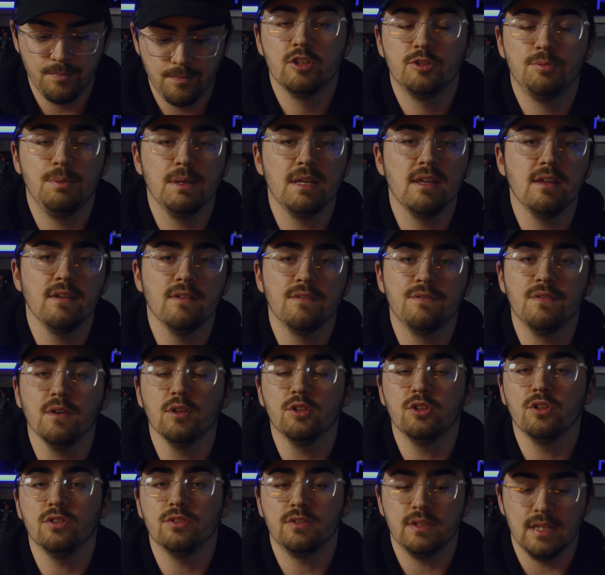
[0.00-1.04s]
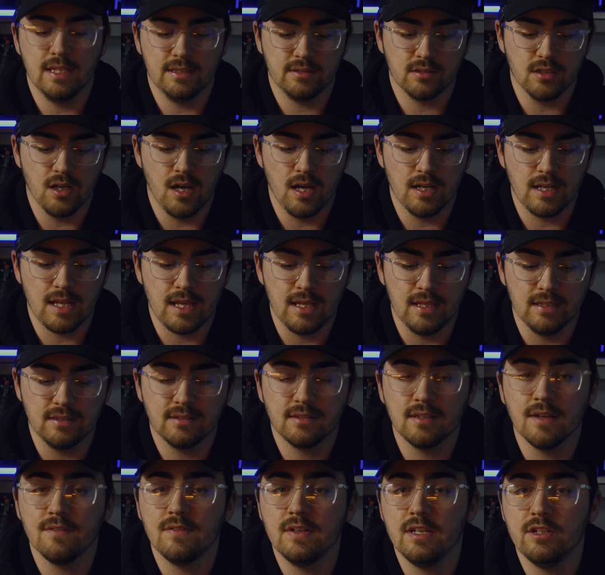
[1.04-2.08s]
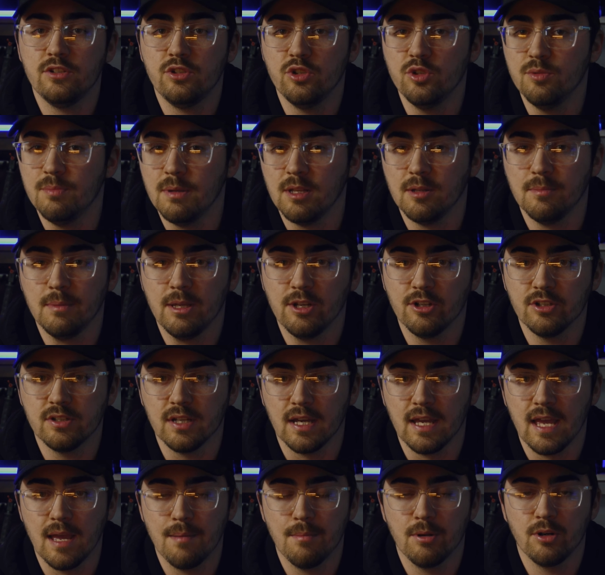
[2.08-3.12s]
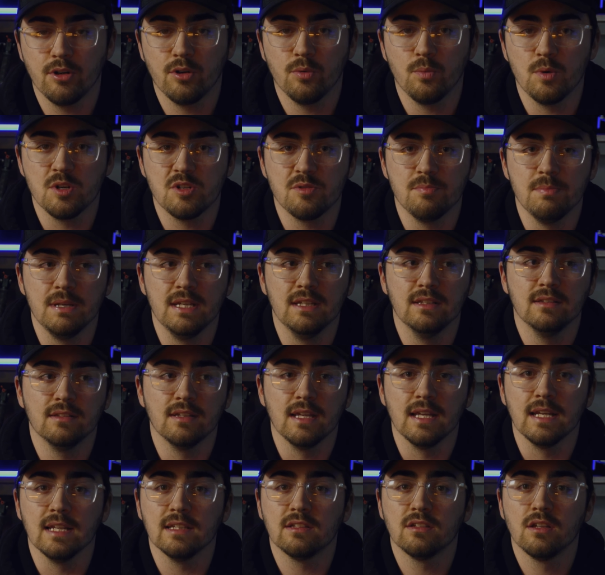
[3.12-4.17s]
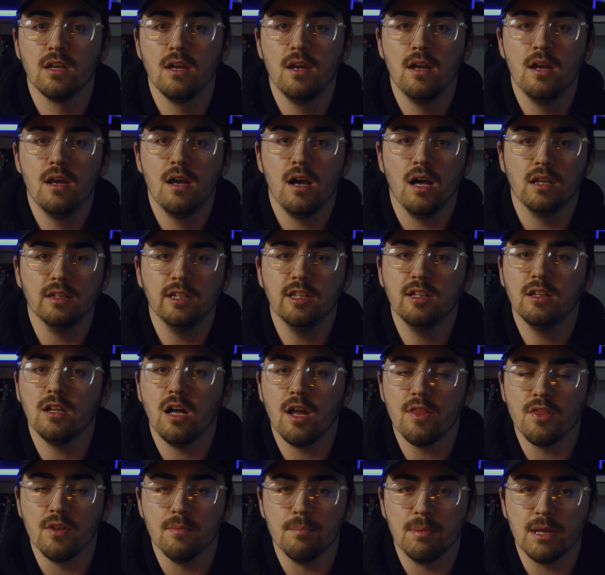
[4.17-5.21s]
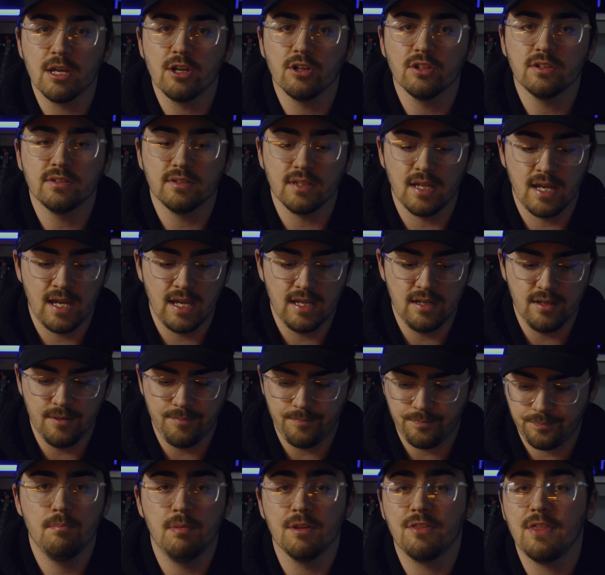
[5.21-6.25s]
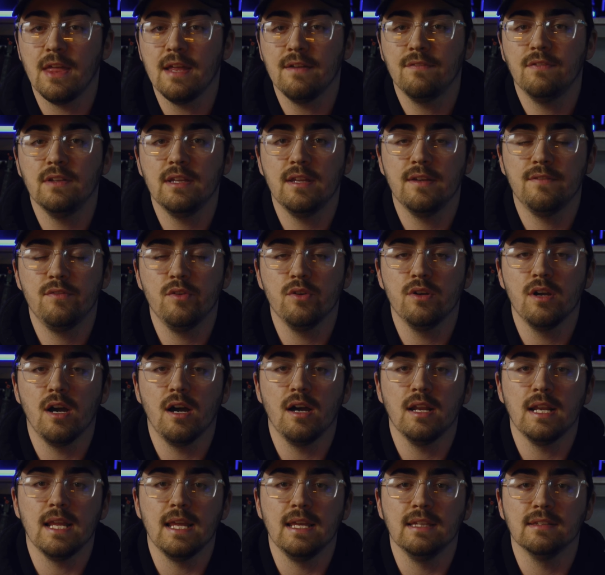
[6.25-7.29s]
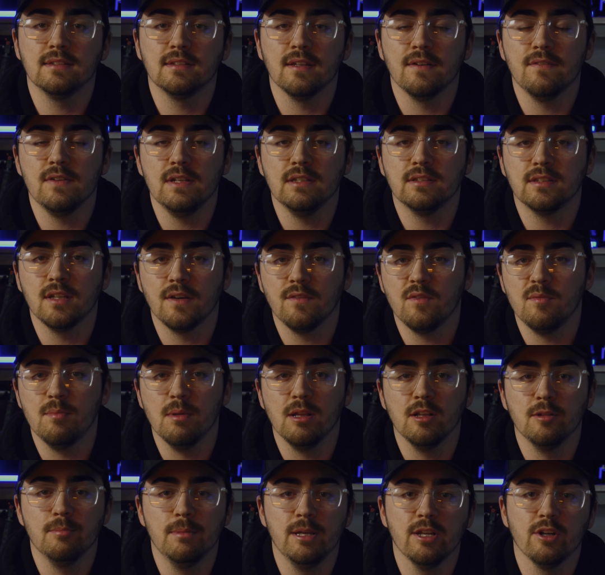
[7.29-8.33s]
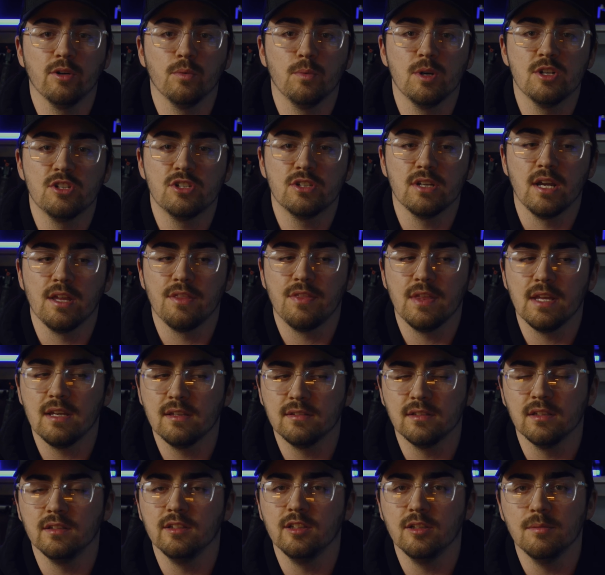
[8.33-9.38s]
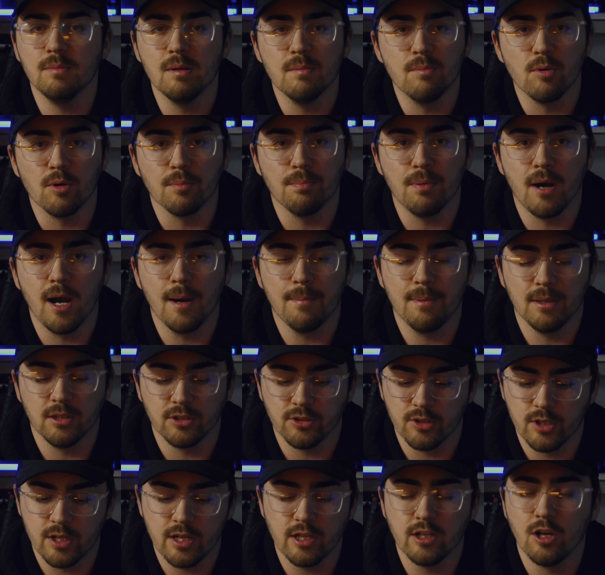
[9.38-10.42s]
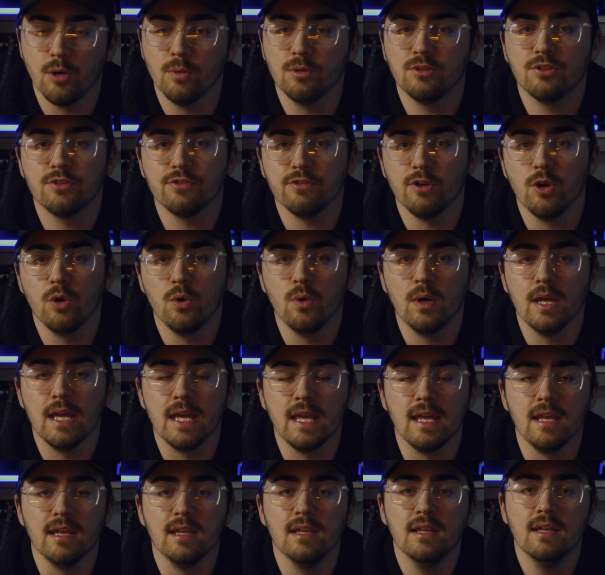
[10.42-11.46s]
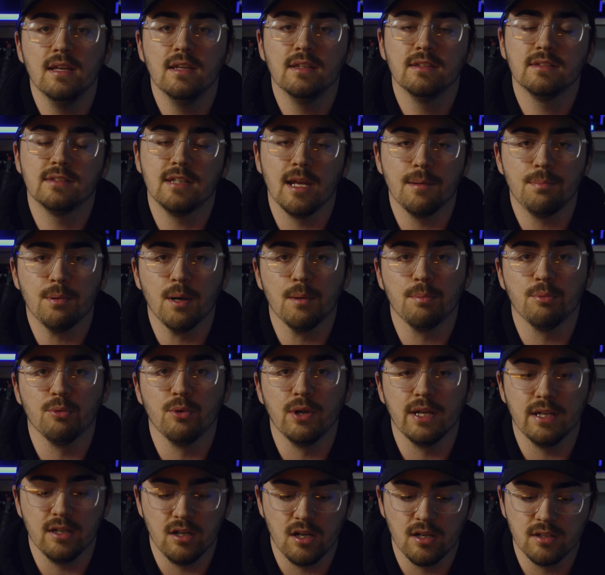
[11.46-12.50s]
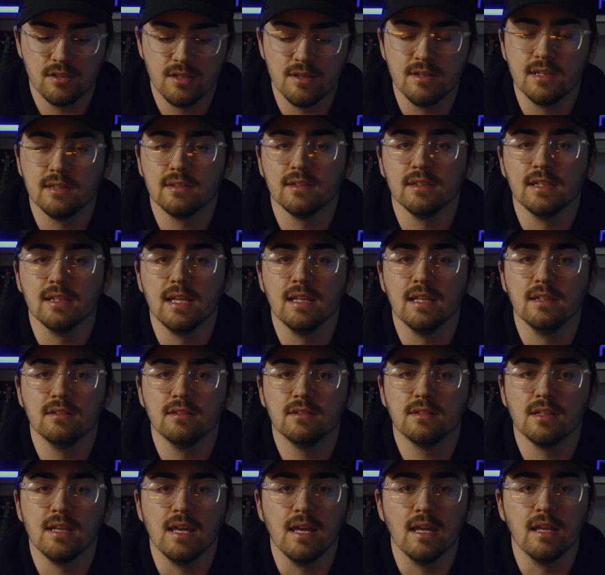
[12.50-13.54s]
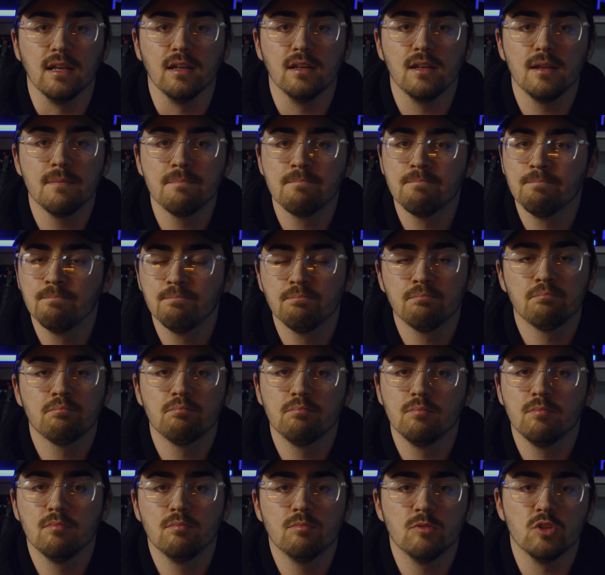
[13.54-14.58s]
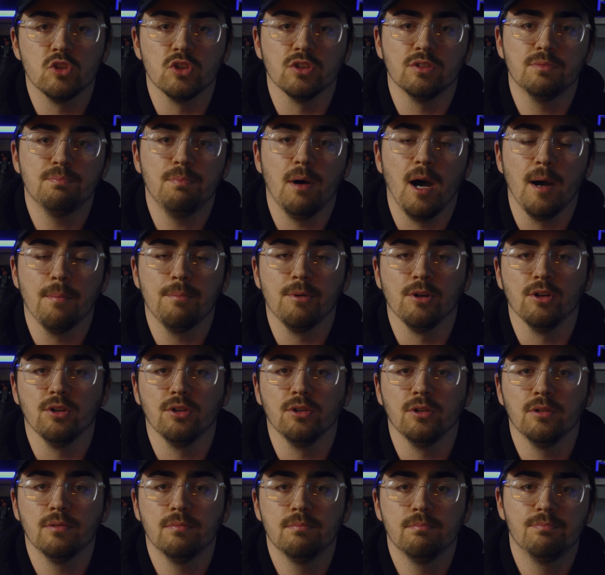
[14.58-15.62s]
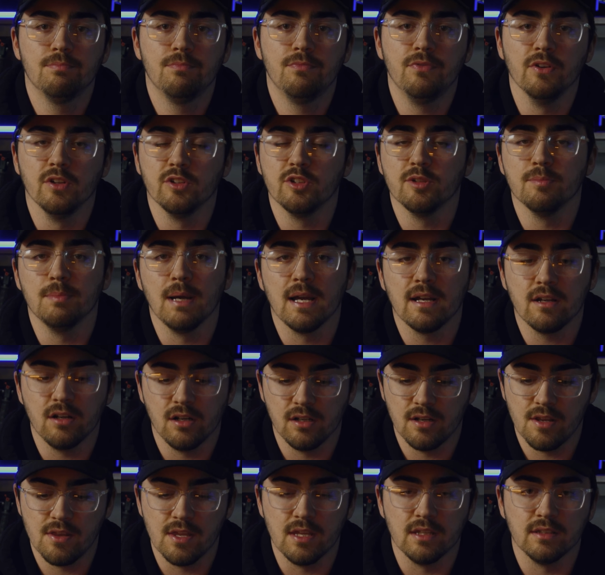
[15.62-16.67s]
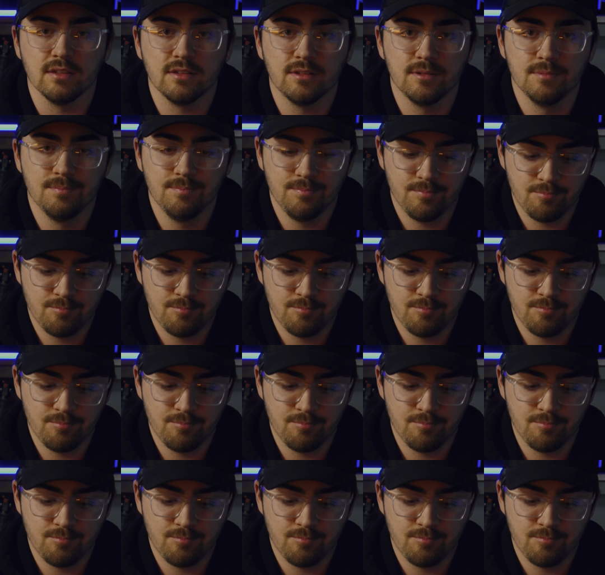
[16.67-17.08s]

Speaking of filters, it's got a 72 millimeter diameter, which means that it's a little on the bigger side, but thankfully if you got a 77 millimeter, which I think is a little bit more popular, you can always throw a step-up ring onto this lens and just pop your filter back onto this.